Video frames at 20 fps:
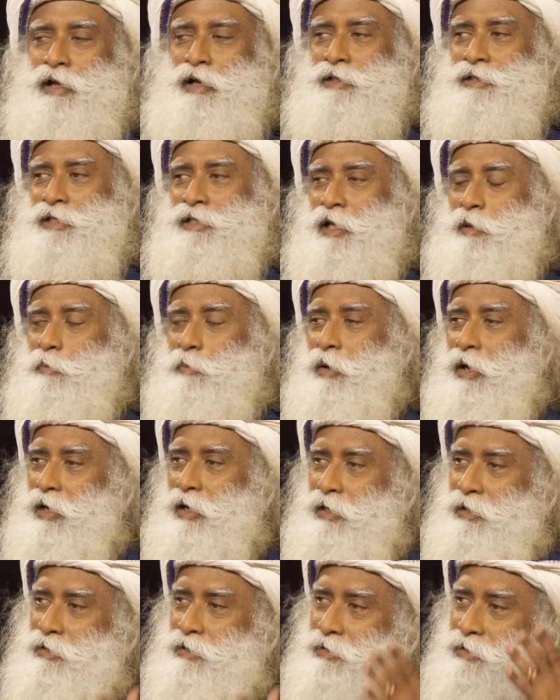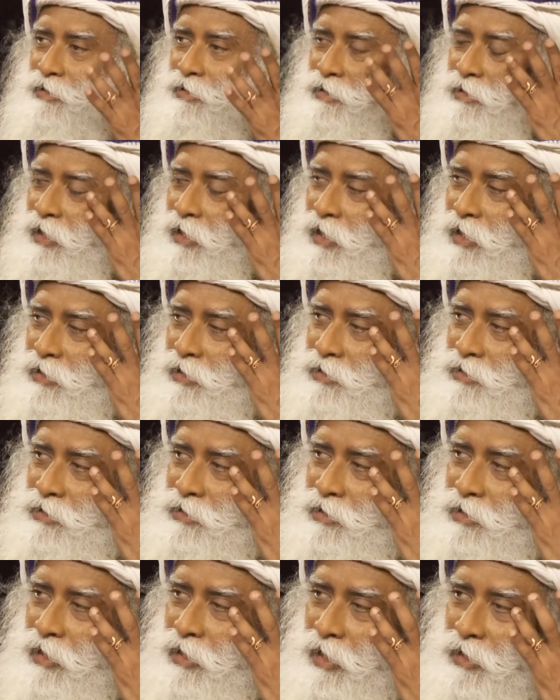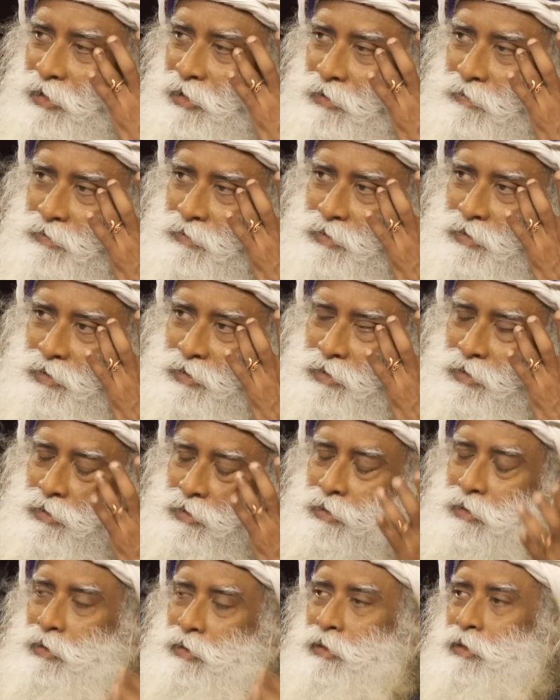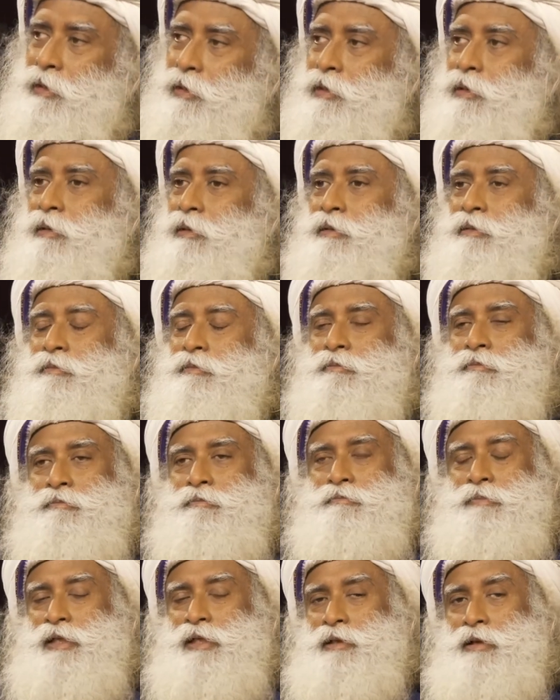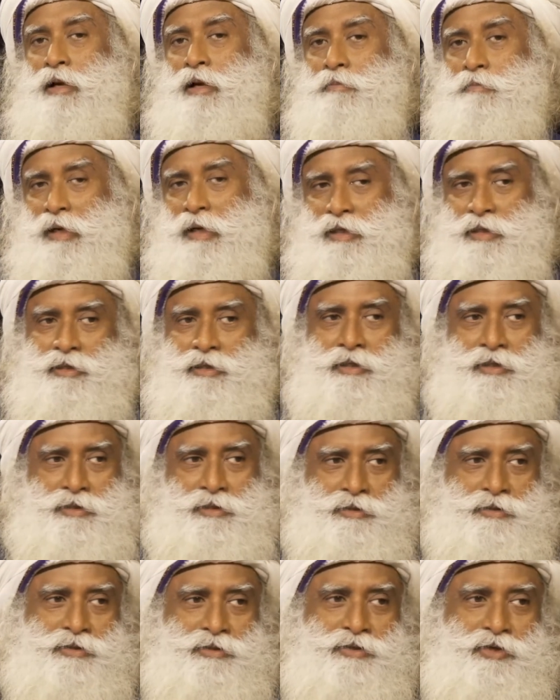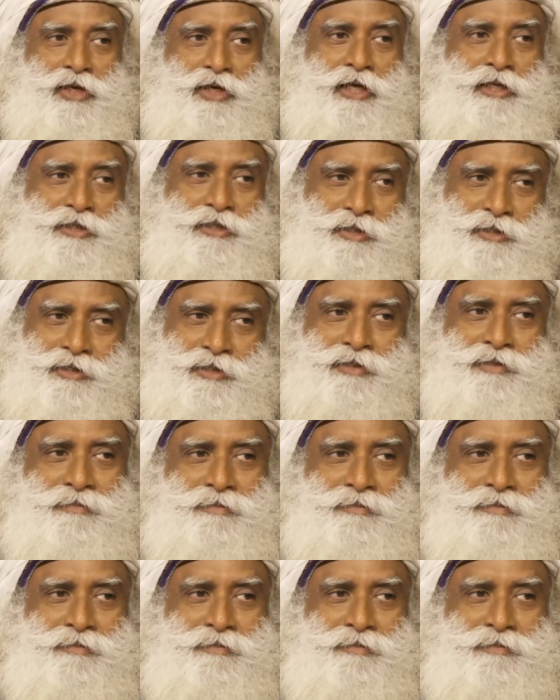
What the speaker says: their parents, aged relatives, but not meditators, related.